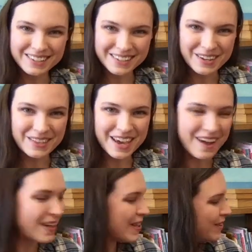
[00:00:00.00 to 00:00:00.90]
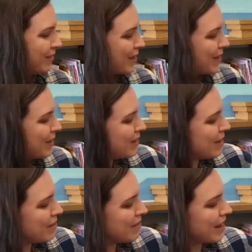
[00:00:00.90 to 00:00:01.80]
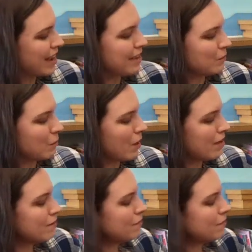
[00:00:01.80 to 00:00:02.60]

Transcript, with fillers: So they all rolled over and one